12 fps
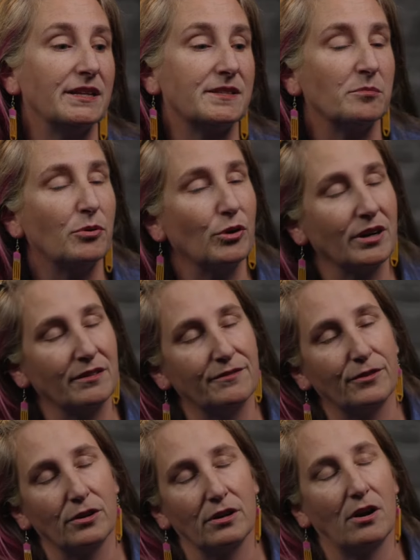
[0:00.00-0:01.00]
It's important
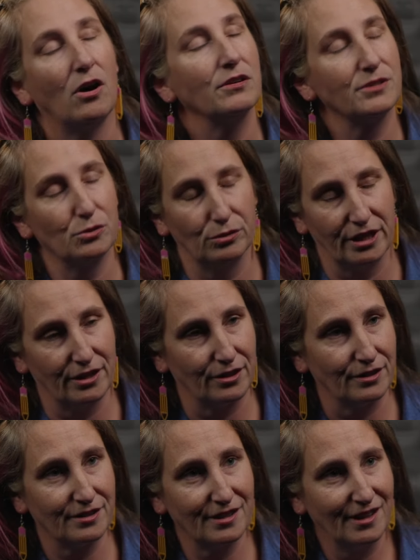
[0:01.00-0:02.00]
for all school
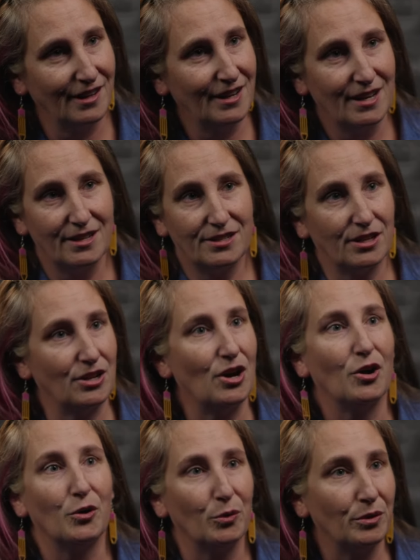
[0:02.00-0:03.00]
leaders to
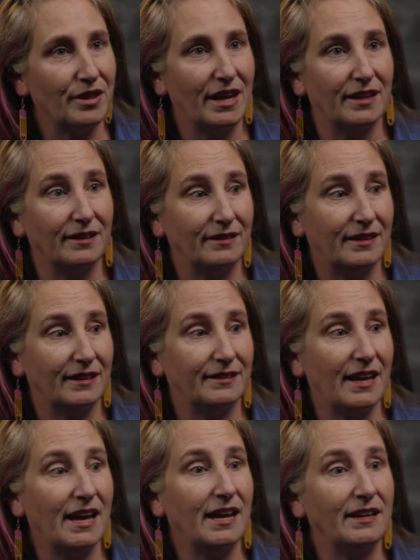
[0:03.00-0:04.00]
know that, that
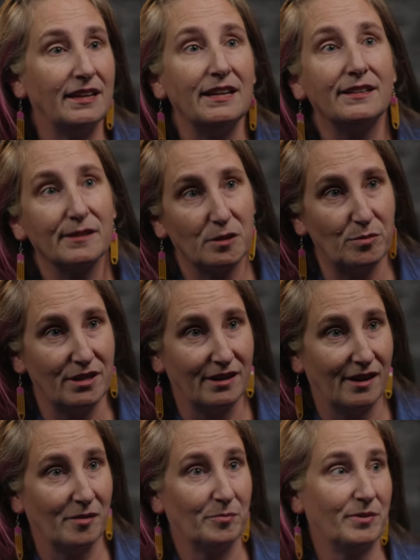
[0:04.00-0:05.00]
they need to speak
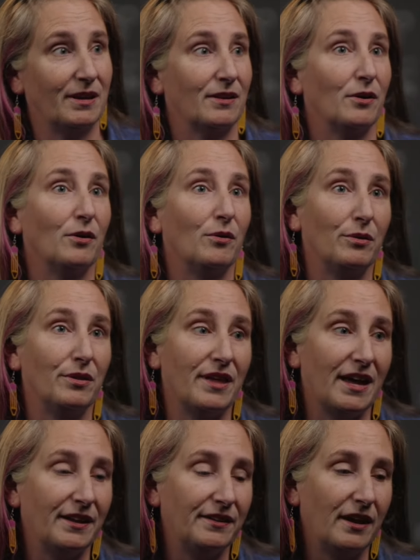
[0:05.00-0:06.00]
up, you know,
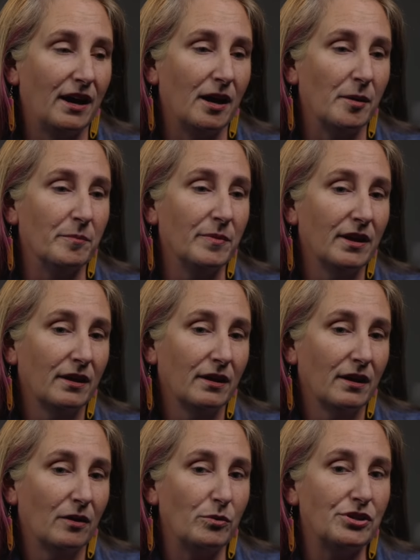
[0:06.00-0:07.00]
that um,
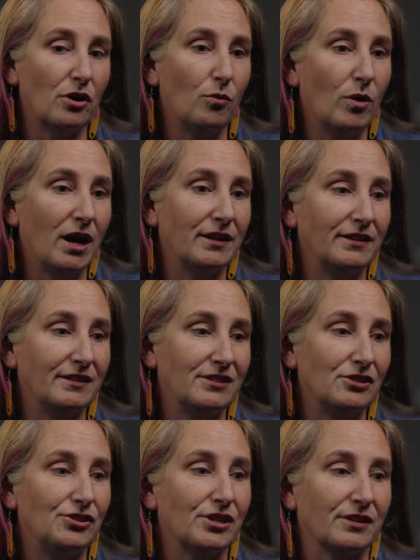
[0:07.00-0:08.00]
we don't want
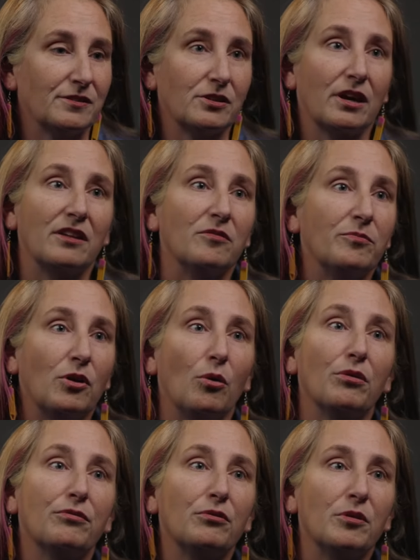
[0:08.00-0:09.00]
to just kind of go
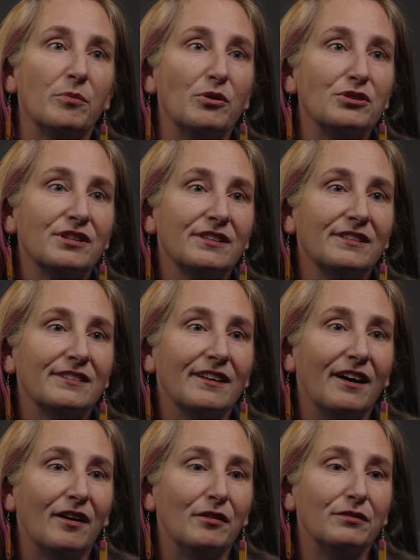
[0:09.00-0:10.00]
through the motions
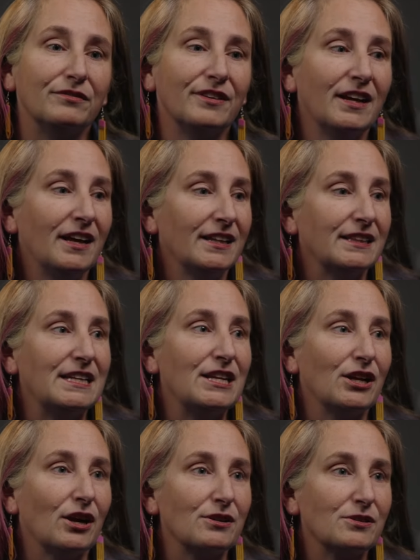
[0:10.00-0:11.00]
of
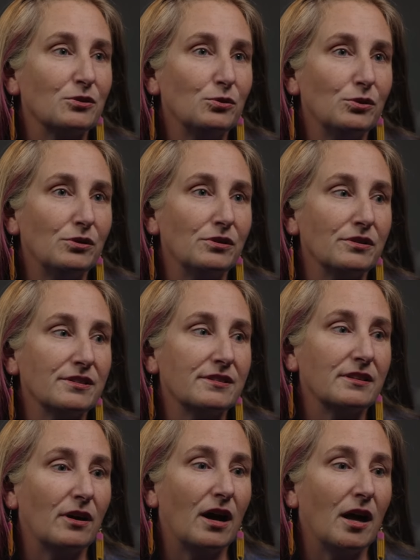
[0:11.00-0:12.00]
leading our schools
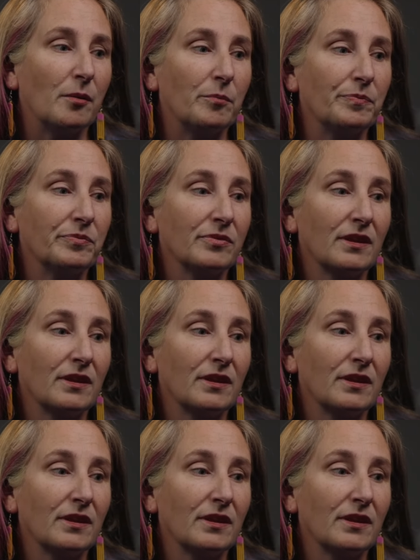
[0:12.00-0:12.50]
um,